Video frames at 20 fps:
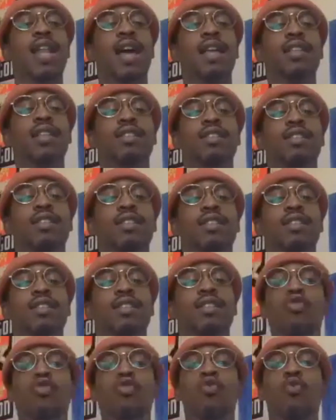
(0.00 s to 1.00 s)
that till you
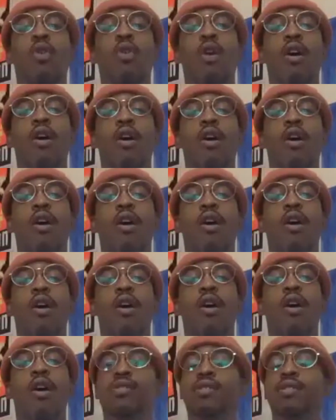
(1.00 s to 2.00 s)
find out who you are as a
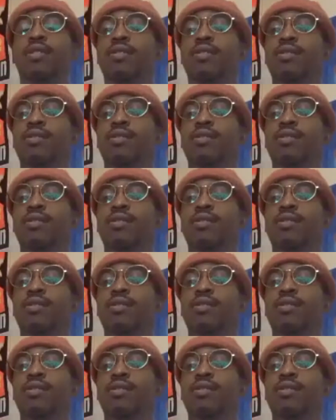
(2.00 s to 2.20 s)
person.